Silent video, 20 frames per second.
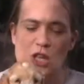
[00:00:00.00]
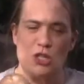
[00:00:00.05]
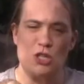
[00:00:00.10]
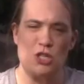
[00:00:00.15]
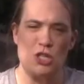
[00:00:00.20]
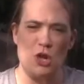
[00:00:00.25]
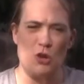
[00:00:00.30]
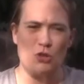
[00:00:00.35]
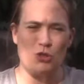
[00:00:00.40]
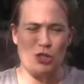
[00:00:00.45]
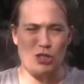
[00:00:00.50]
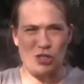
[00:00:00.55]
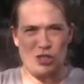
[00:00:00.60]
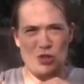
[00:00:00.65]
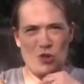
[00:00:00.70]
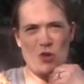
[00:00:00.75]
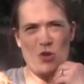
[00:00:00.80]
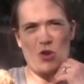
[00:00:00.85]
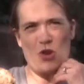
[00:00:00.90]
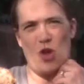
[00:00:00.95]
So just
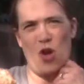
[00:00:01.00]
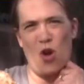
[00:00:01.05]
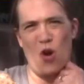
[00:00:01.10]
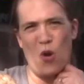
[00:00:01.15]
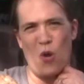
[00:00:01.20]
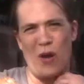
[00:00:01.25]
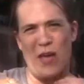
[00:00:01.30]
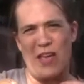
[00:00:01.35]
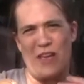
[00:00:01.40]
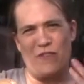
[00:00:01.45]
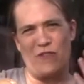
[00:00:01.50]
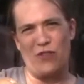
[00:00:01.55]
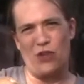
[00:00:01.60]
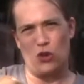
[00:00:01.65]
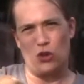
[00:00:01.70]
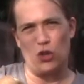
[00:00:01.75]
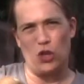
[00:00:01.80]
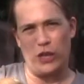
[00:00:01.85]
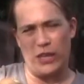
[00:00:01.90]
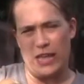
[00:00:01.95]
so you know, if
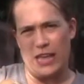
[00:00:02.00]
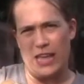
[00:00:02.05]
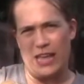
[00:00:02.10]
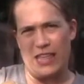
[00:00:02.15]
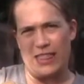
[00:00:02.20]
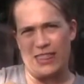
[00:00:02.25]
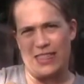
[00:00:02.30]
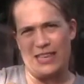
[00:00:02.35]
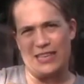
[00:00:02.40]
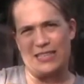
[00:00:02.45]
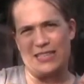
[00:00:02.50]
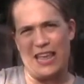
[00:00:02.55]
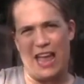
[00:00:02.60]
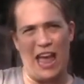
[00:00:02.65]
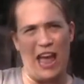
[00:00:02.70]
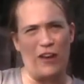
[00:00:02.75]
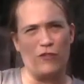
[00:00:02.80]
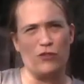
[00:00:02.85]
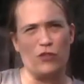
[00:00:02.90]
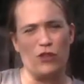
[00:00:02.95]
you're looking at this
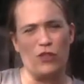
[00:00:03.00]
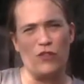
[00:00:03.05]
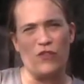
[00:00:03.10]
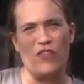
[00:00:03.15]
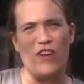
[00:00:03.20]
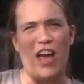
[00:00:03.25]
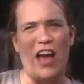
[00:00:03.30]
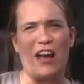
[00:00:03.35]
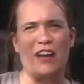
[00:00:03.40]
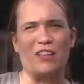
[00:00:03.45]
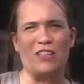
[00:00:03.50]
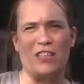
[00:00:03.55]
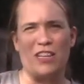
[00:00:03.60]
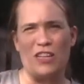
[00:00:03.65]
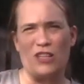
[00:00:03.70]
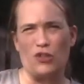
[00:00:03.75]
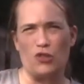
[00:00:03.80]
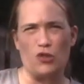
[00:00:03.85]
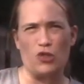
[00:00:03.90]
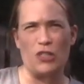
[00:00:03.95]
after the fact and
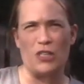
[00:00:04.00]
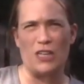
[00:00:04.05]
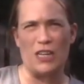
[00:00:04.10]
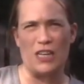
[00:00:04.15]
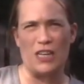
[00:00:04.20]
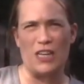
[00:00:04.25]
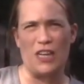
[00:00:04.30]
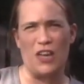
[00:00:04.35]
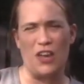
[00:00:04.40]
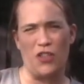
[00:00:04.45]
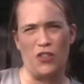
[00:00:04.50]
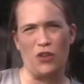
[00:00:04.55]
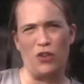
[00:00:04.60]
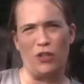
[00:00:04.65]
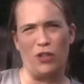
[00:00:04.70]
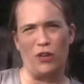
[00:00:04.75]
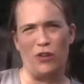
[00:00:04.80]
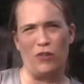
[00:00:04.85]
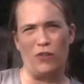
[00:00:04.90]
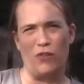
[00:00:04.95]
interested in another
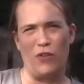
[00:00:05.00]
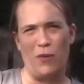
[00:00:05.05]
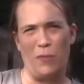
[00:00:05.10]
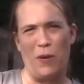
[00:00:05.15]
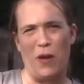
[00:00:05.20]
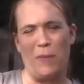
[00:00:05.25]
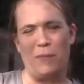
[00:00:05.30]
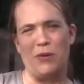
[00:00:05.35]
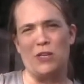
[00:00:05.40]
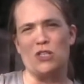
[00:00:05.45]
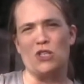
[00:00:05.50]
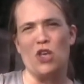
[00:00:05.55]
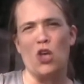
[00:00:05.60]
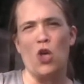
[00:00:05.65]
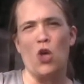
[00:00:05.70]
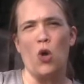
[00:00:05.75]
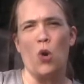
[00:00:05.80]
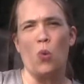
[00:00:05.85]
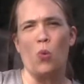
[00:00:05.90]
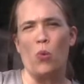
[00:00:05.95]
litter of our puppies,
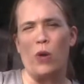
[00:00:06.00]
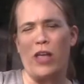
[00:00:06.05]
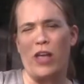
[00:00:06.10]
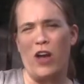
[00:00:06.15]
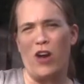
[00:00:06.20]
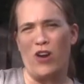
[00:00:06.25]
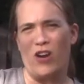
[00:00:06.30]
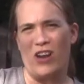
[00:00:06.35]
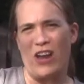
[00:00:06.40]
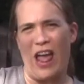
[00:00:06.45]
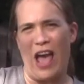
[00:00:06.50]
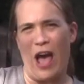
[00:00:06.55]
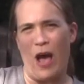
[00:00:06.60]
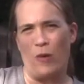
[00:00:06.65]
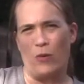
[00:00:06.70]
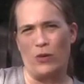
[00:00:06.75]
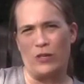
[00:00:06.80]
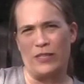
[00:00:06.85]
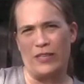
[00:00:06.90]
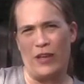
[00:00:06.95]
we are an
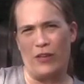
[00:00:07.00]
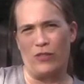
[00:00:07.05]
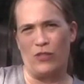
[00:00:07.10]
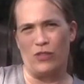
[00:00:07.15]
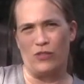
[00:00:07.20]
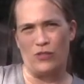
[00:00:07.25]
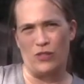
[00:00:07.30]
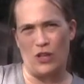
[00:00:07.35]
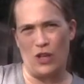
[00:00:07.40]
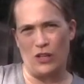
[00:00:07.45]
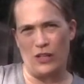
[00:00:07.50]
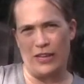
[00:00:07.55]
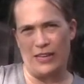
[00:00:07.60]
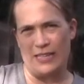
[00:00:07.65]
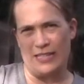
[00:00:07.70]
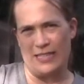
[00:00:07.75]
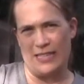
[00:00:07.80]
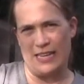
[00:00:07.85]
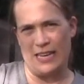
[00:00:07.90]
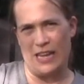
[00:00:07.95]
hour south of Salt Lake
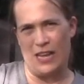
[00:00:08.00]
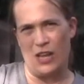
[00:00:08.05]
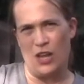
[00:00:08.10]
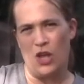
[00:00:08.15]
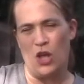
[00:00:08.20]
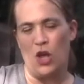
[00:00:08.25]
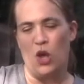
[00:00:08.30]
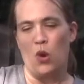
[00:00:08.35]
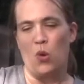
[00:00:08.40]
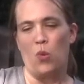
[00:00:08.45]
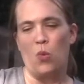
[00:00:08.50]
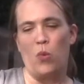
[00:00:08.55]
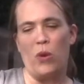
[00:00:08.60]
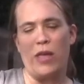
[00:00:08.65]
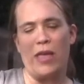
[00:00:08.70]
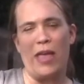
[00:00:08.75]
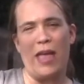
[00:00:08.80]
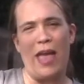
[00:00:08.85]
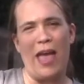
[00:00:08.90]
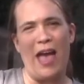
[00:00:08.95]
City.
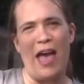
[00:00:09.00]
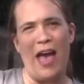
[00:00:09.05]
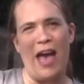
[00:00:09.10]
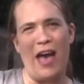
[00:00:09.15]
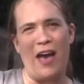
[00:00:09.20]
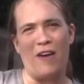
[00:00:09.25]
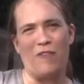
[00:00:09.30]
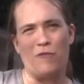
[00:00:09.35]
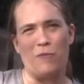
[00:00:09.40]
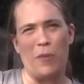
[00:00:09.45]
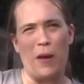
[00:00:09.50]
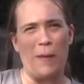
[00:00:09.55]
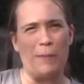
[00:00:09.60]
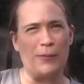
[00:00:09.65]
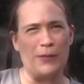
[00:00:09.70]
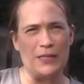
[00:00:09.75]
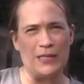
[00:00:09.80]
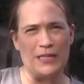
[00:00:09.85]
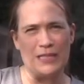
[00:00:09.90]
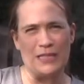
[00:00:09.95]
We have
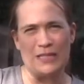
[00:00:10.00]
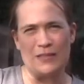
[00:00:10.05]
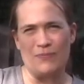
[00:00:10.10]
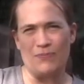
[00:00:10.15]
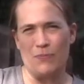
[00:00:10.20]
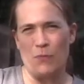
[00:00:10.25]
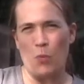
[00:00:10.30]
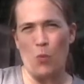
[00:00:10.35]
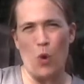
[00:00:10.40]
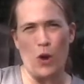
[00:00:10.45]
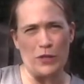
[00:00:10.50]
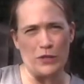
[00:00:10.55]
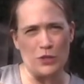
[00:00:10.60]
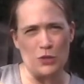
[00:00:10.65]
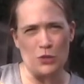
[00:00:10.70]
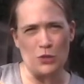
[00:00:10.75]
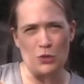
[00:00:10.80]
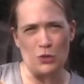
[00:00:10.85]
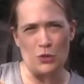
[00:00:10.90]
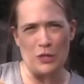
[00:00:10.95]
puppies 1 to
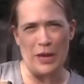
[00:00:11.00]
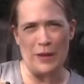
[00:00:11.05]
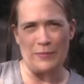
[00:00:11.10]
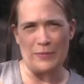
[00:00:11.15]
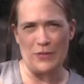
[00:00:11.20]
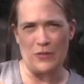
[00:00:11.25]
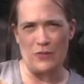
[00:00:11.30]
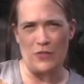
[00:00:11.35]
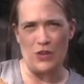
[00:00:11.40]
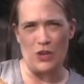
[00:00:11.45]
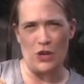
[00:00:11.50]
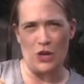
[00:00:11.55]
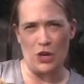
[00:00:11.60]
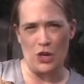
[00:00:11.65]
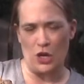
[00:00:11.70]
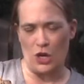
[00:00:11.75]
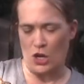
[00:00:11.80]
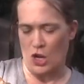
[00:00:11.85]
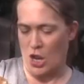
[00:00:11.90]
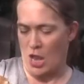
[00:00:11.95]
2 times a
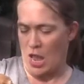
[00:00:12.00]
year.